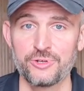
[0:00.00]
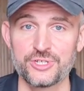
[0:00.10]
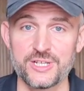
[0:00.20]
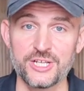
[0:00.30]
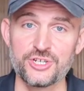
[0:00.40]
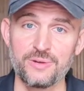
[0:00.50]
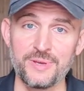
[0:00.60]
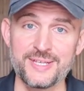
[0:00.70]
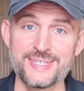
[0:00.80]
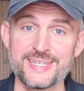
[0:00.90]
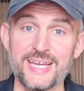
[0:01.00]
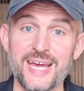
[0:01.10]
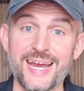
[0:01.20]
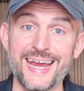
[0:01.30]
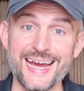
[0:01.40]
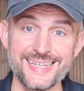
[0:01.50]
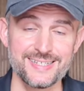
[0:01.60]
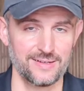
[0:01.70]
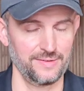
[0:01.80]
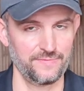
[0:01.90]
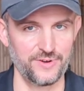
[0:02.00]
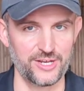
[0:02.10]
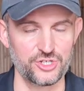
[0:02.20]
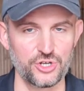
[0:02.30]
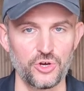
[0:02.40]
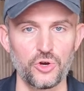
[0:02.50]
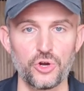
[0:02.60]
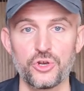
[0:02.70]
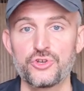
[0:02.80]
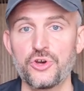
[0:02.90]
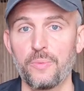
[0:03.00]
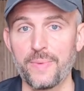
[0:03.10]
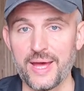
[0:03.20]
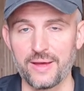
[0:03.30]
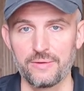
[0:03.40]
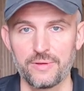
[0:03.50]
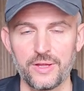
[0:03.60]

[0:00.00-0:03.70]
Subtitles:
which is literally means castle in French, or domaine.